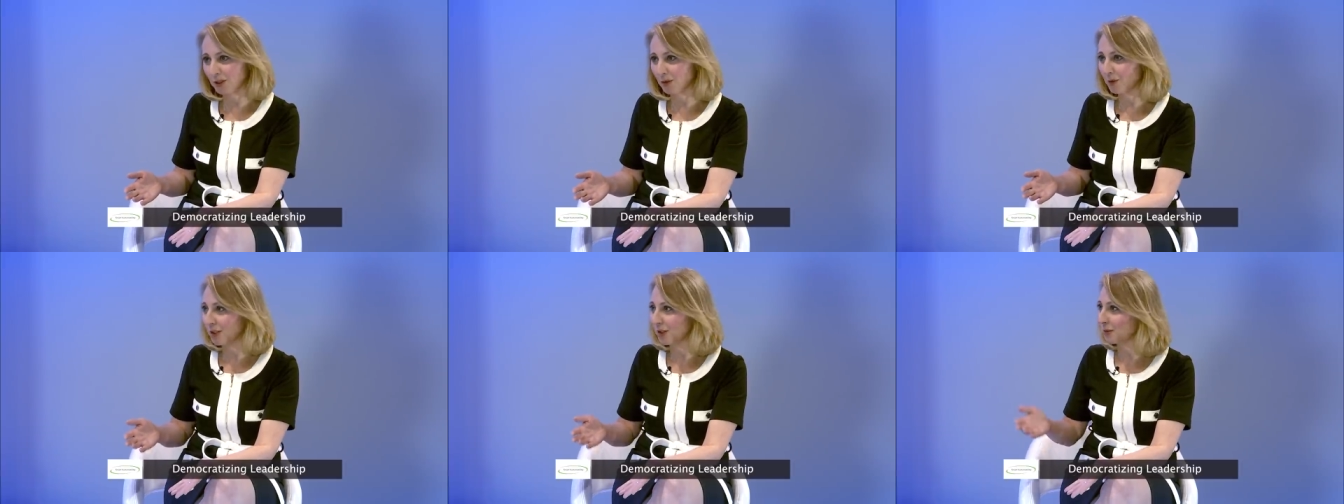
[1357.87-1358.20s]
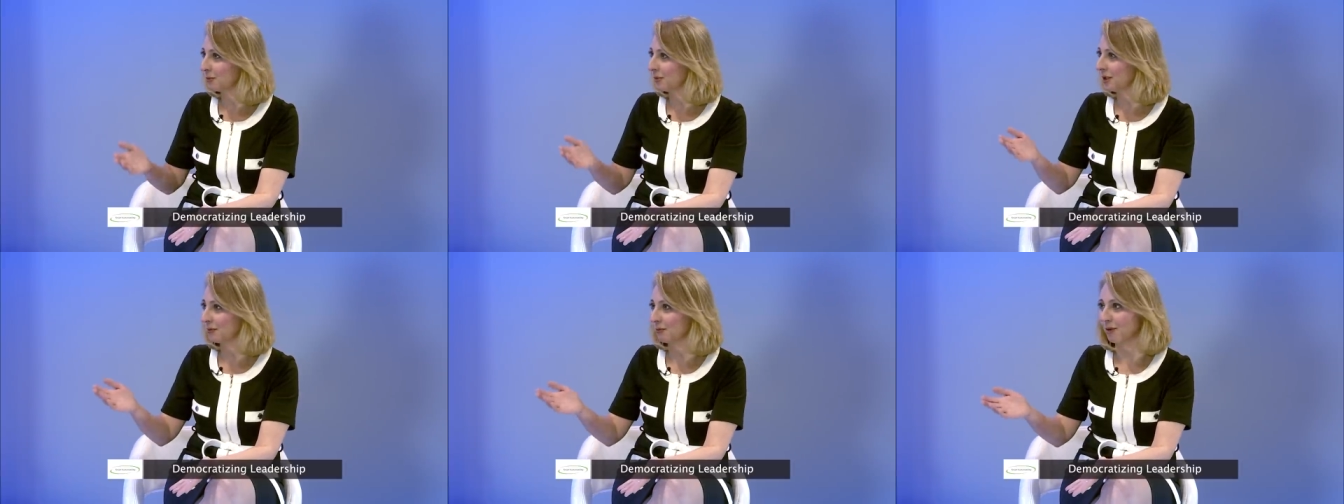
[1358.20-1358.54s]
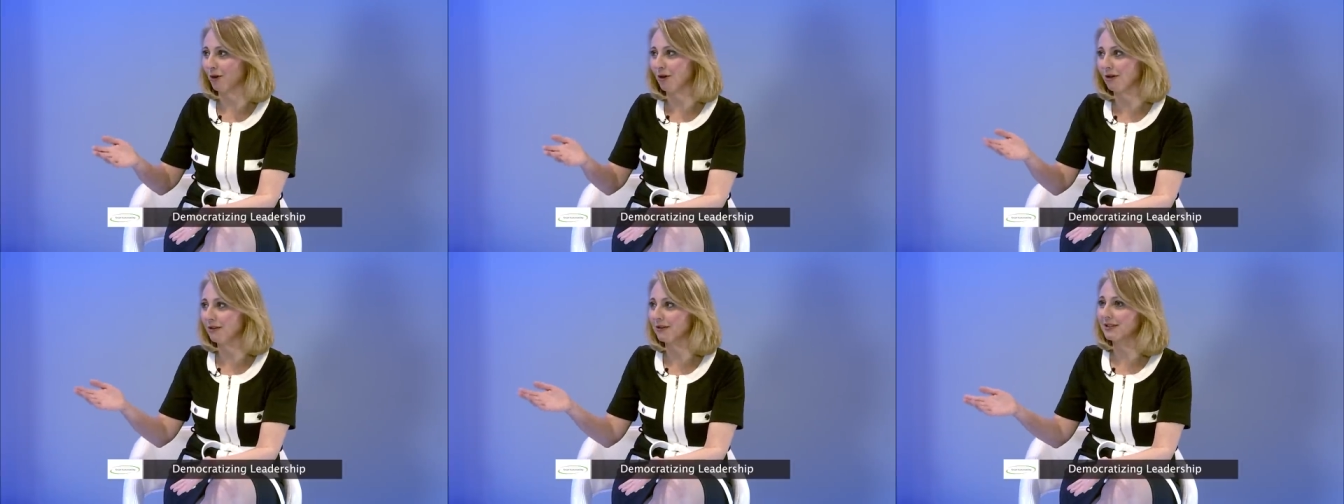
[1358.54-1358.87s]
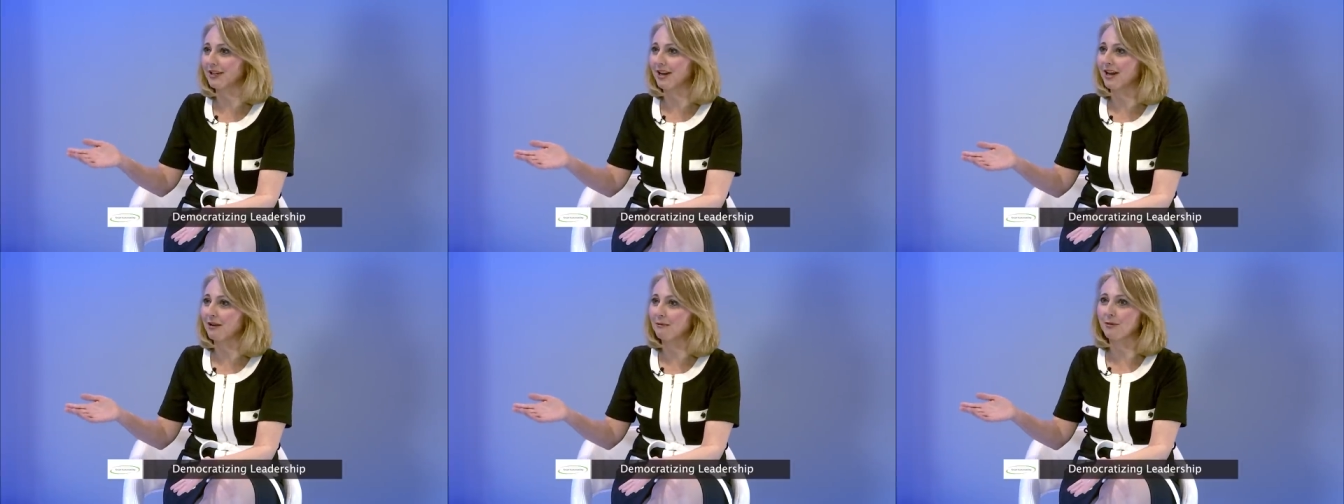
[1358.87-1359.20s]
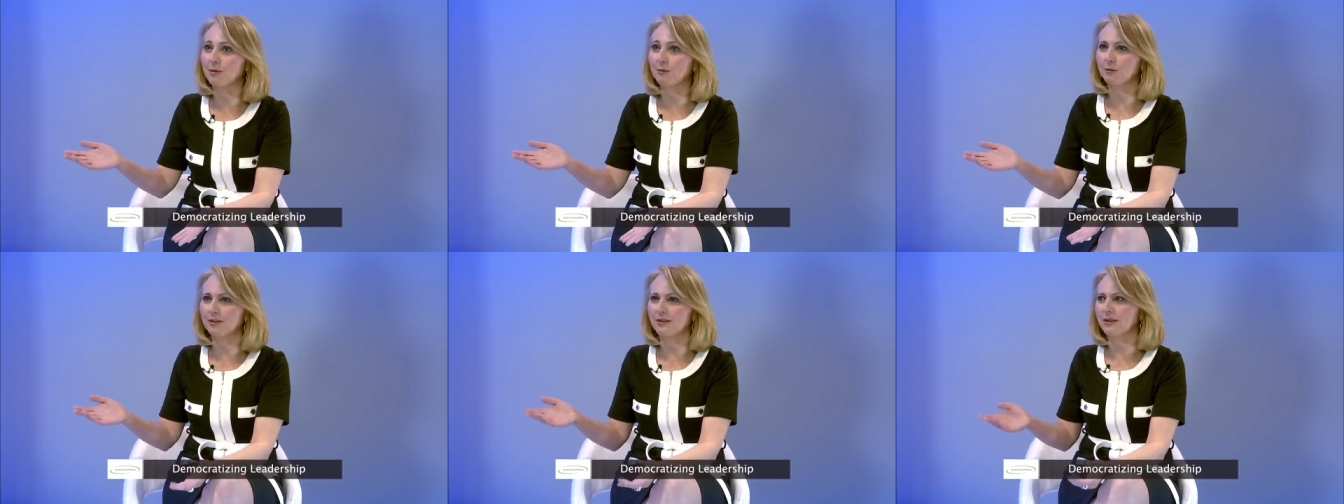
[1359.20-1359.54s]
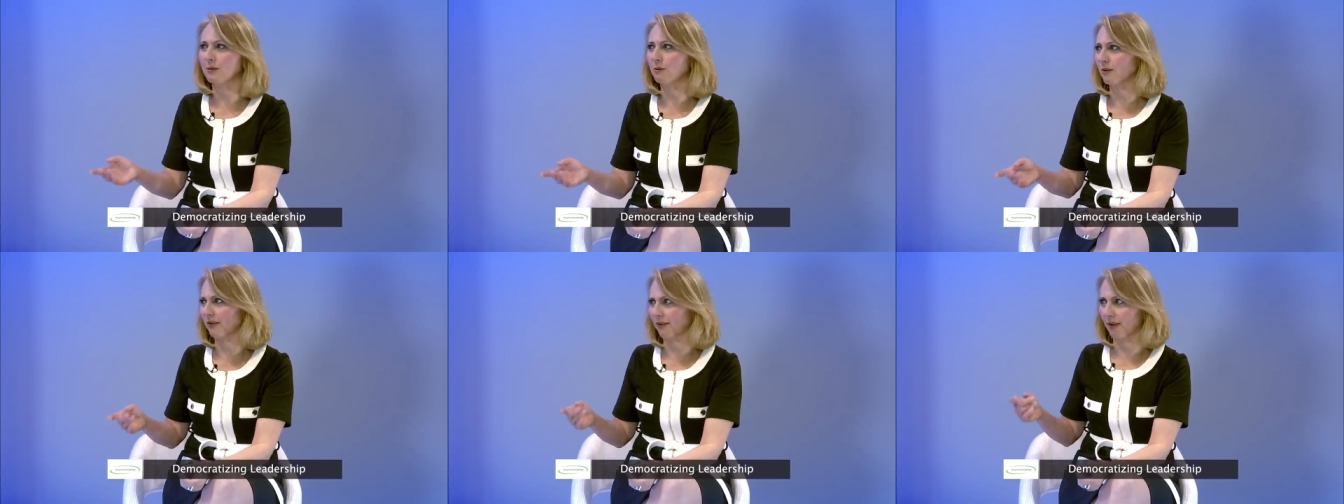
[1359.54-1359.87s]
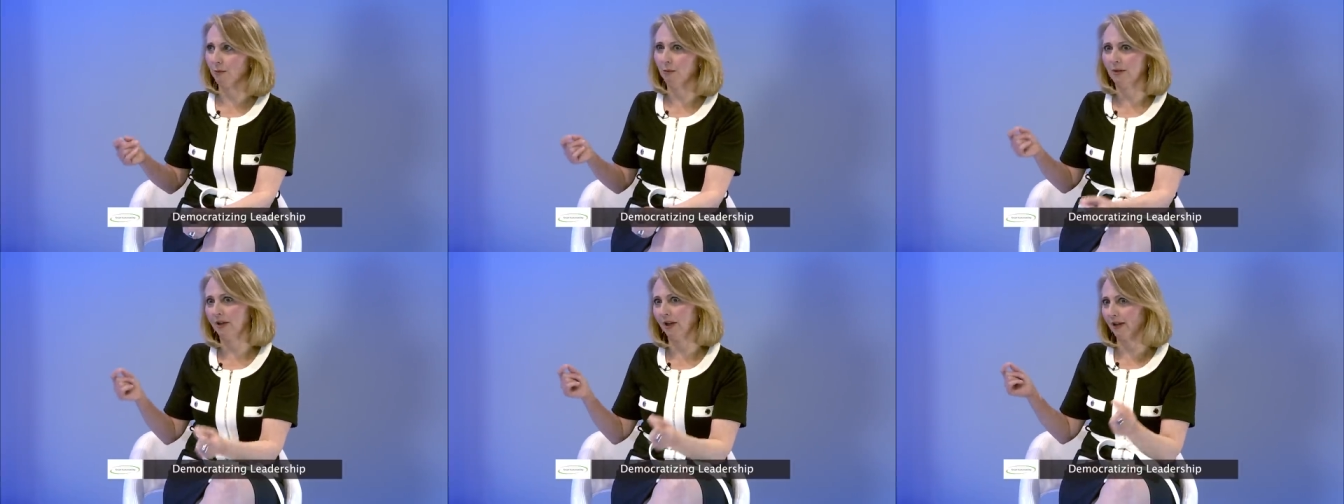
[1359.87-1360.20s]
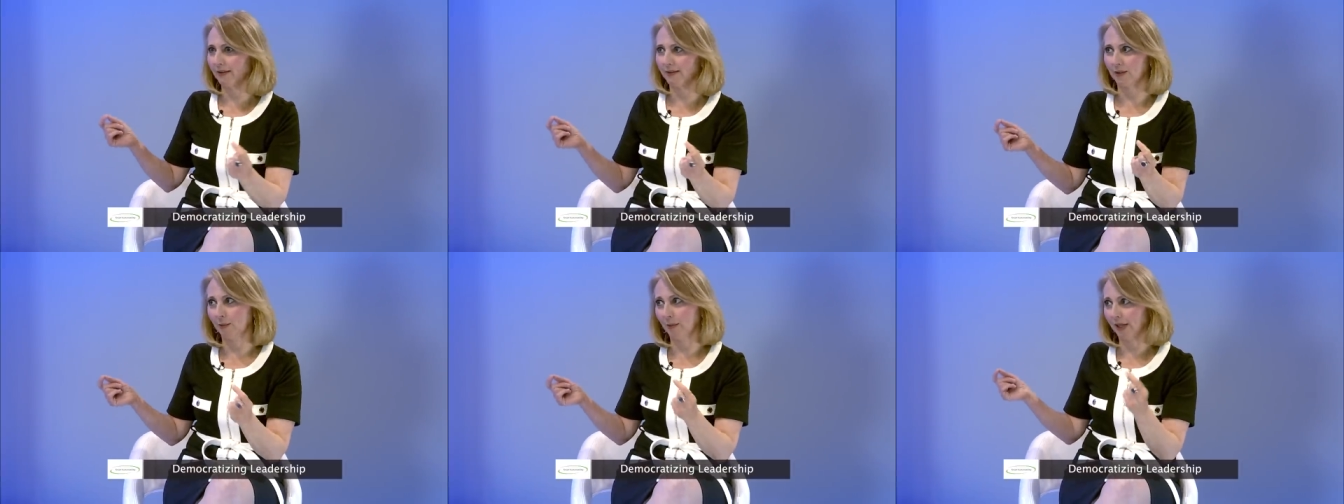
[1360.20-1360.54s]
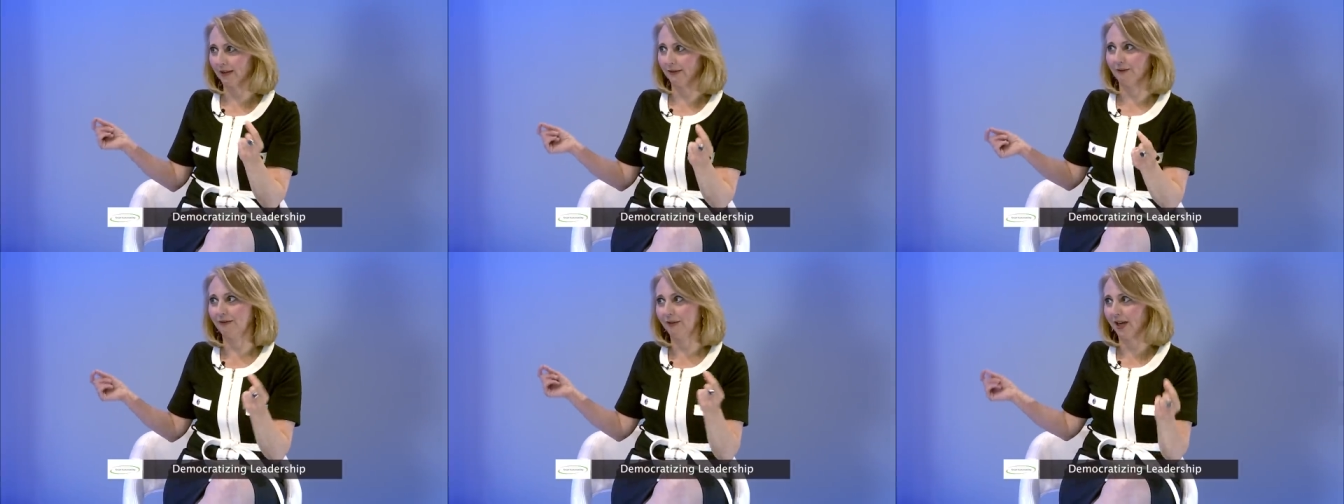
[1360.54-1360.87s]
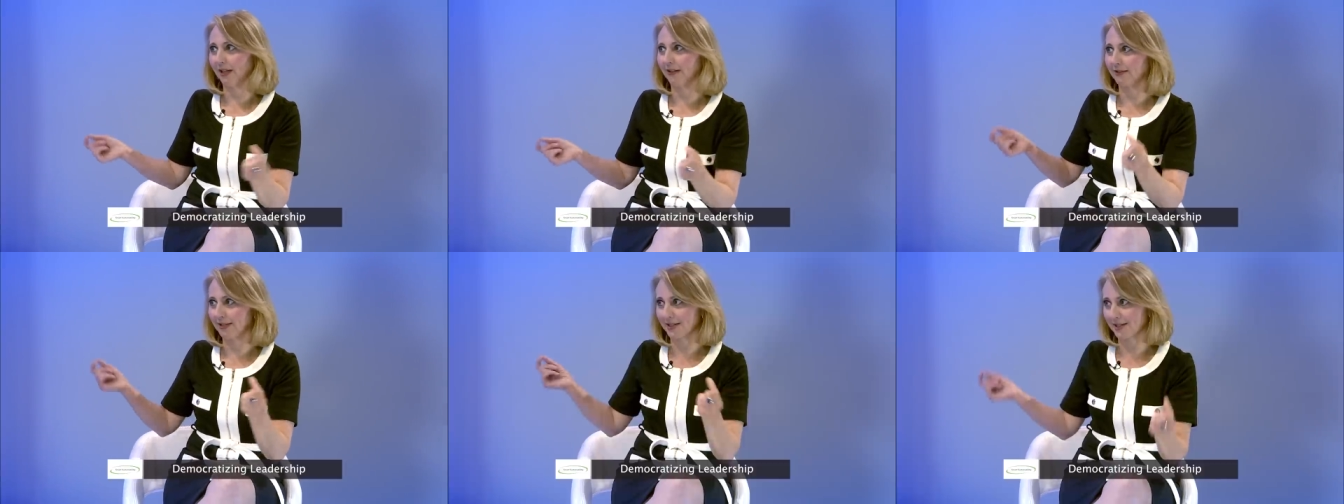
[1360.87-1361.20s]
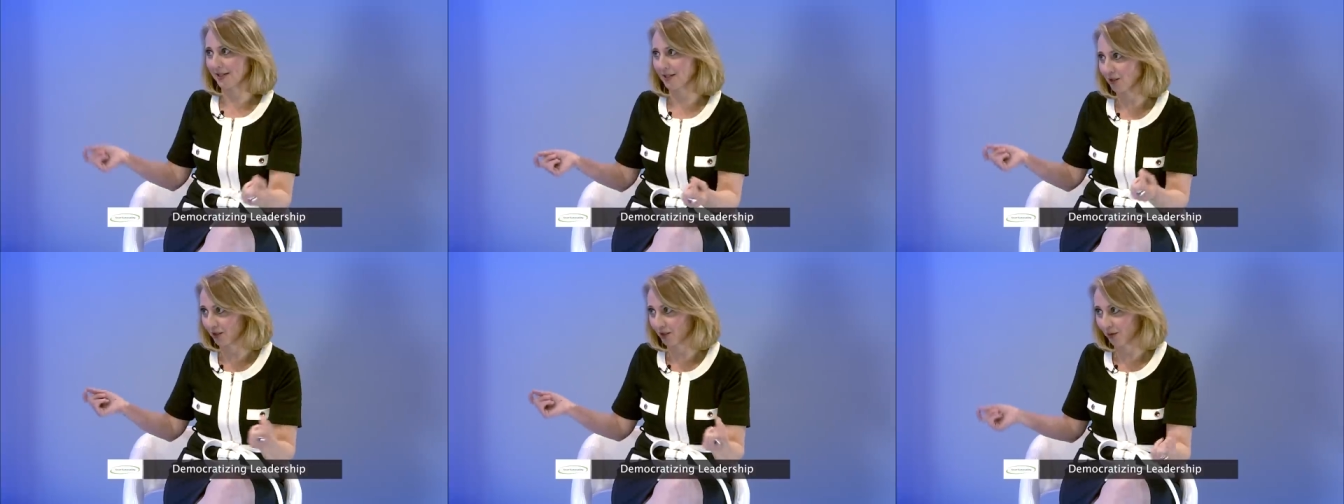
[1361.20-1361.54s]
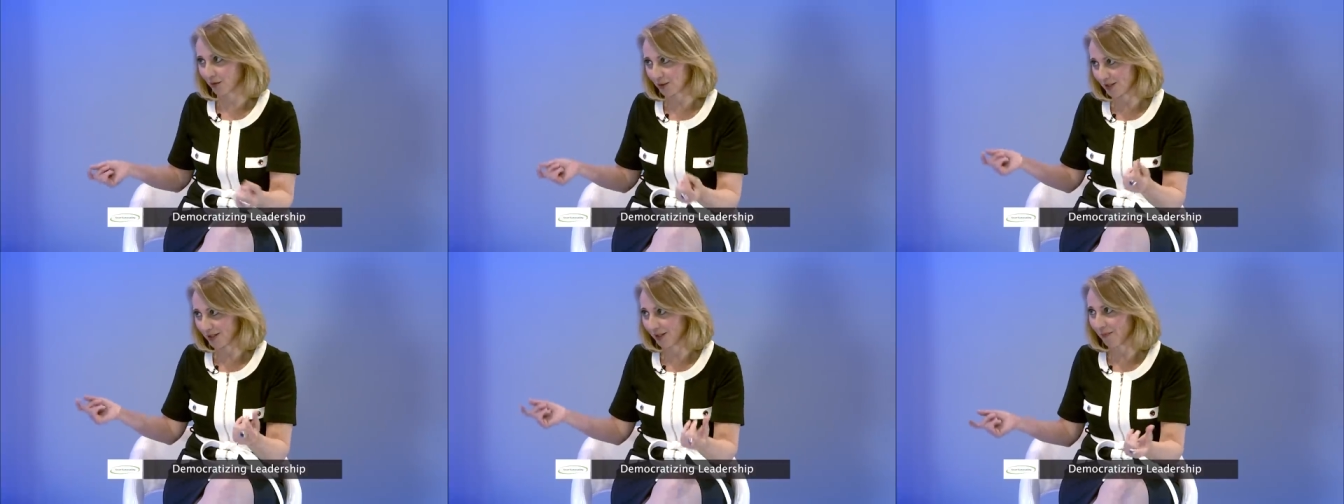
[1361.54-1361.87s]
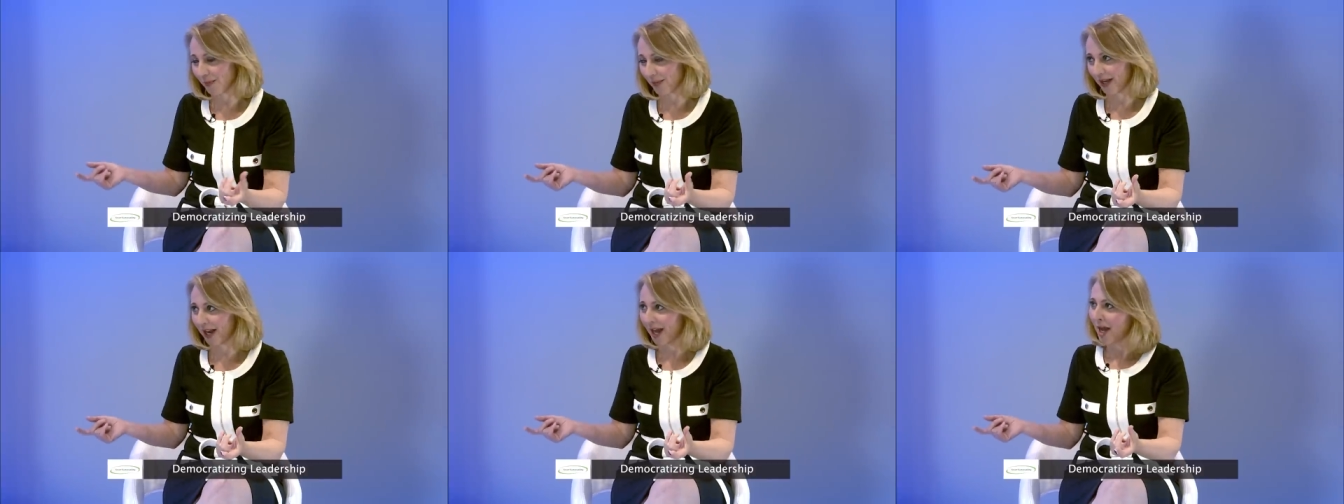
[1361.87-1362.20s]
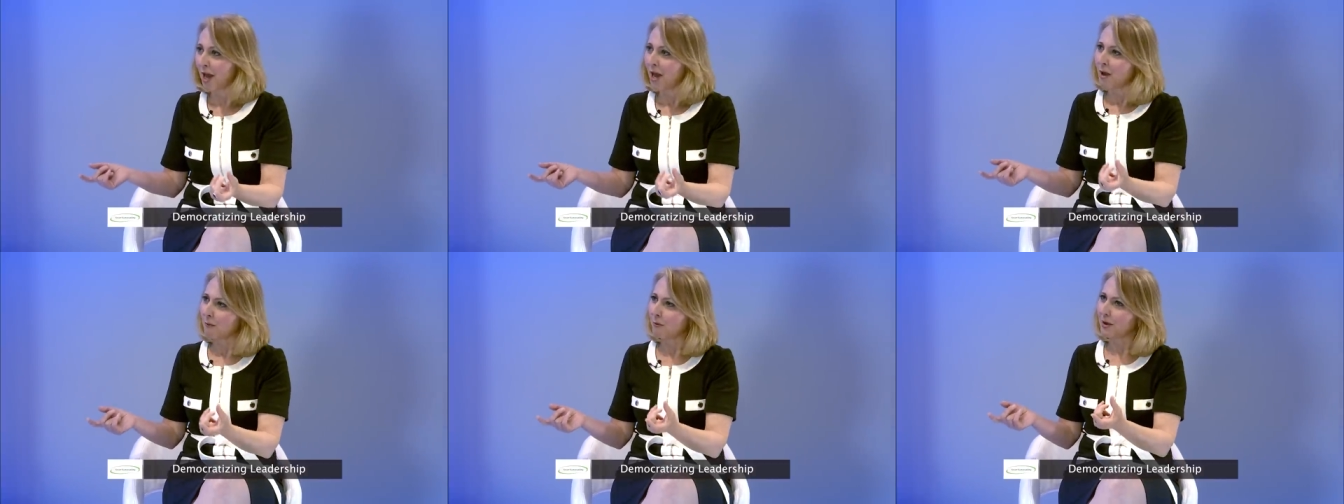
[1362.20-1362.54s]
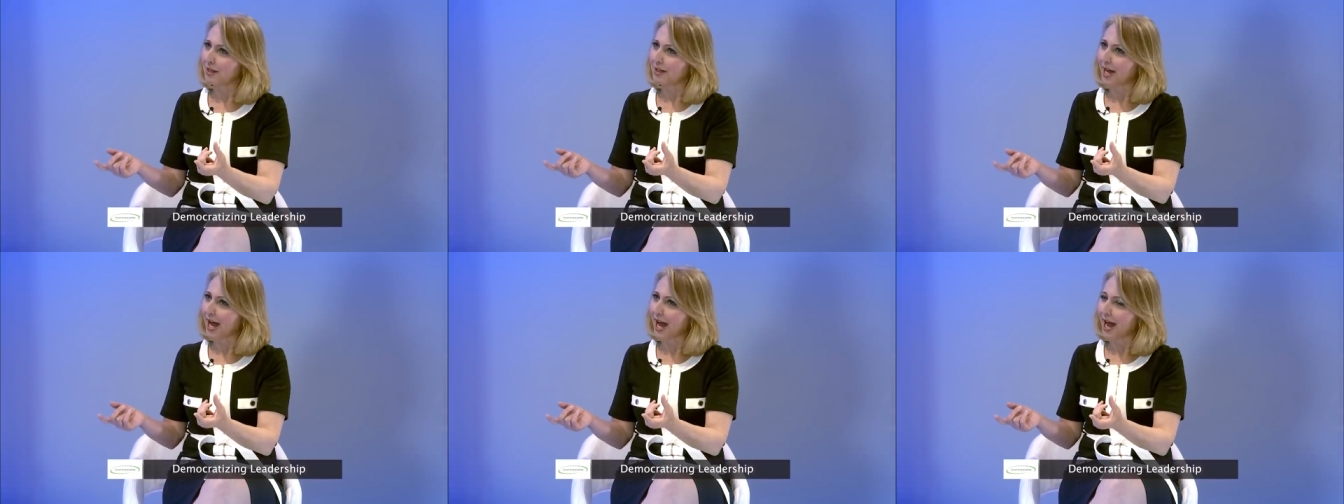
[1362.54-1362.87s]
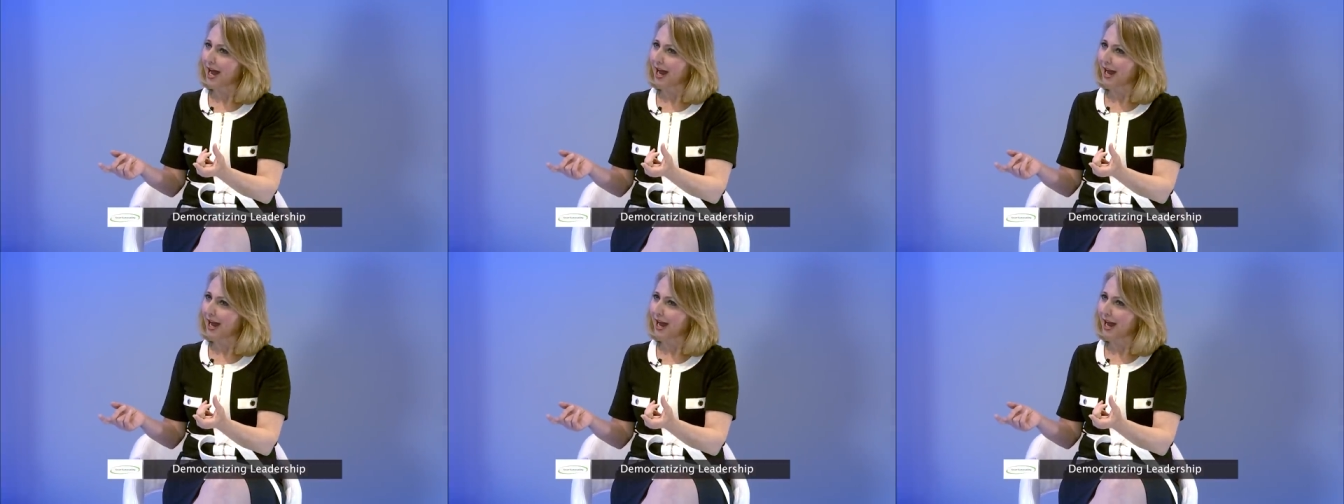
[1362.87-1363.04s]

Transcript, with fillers: you hear people all the time that would say well somebody has to make the final decision or mm. something but